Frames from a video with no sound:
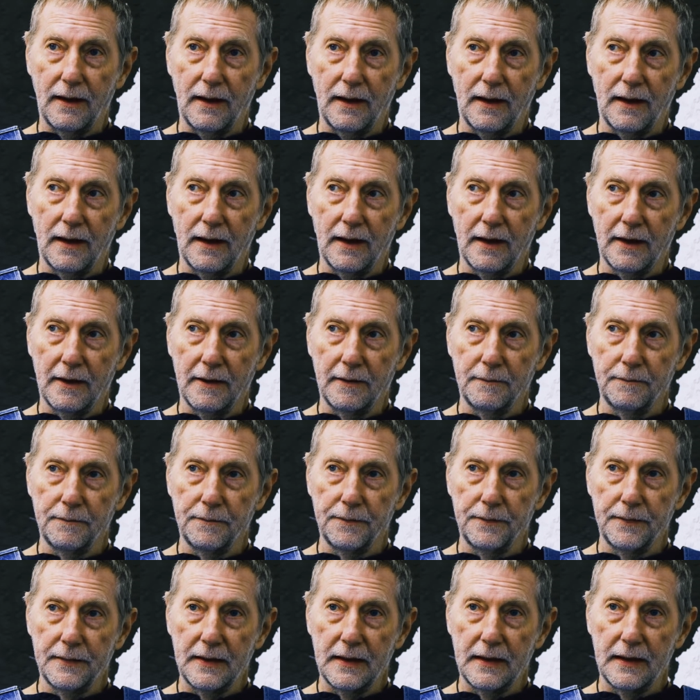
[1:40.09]

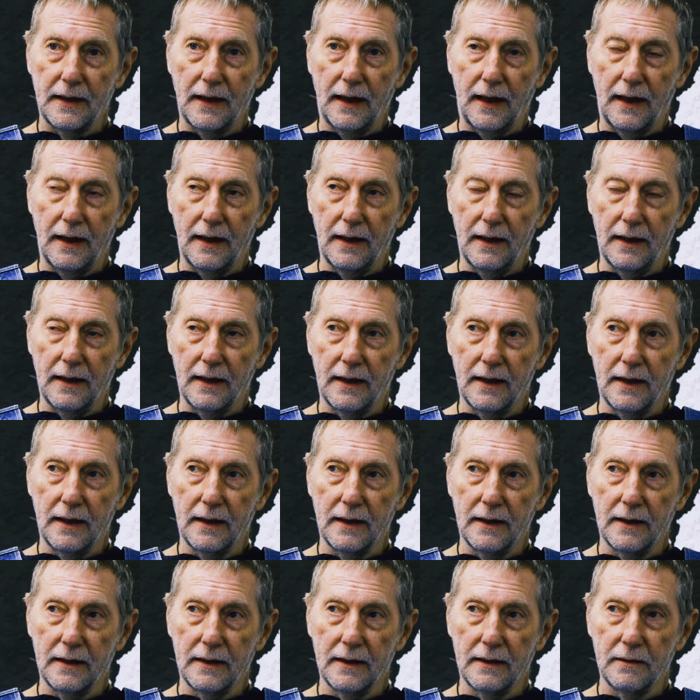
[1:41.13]
One
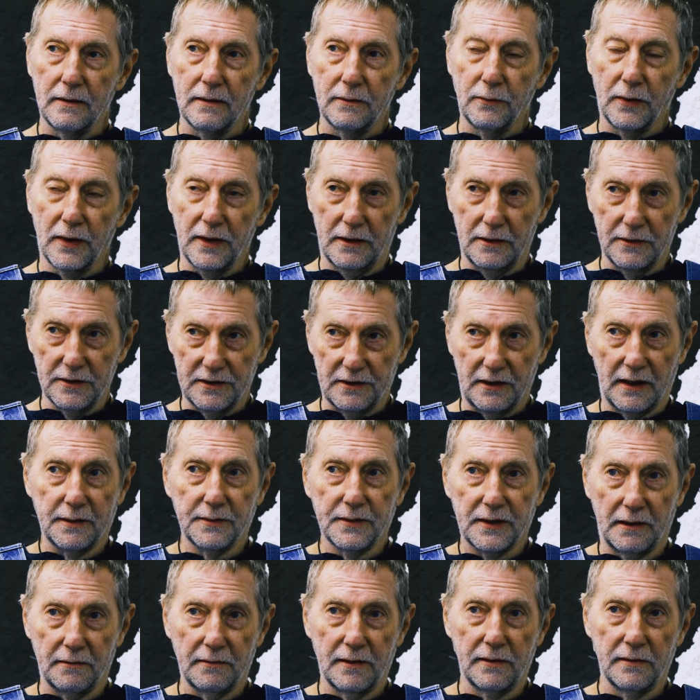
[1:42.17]
of those
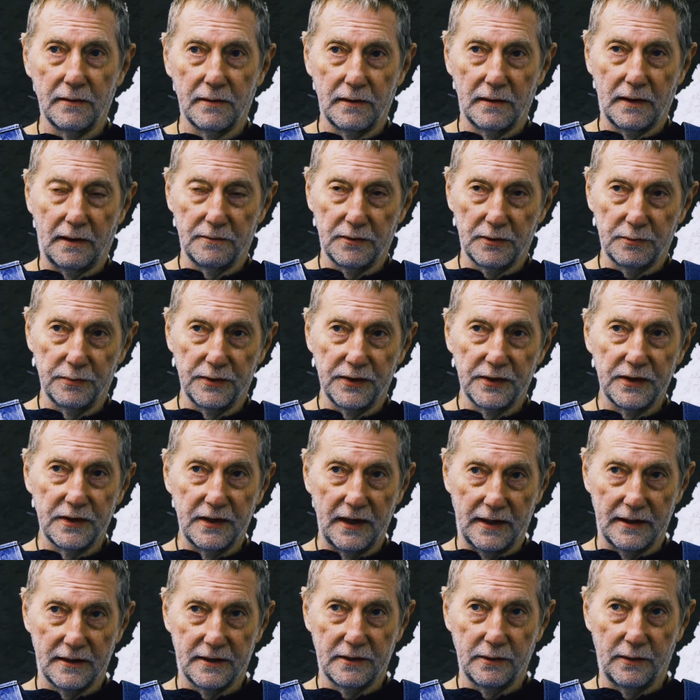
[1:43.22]
times I was with
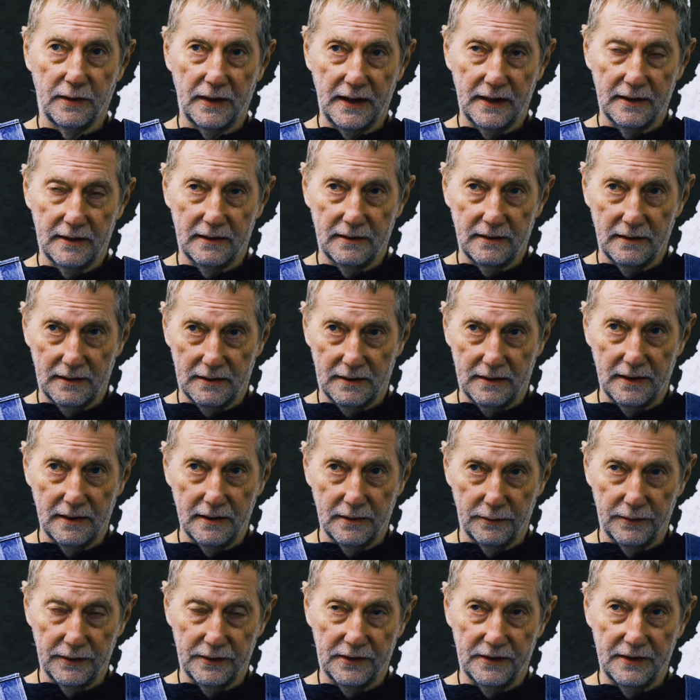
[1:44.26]
Ted, so I had
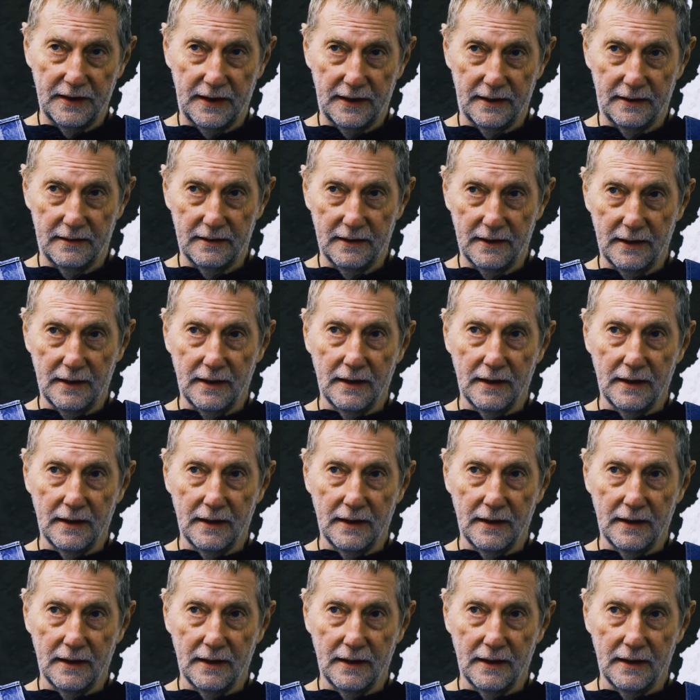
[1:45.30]
dinner with Ted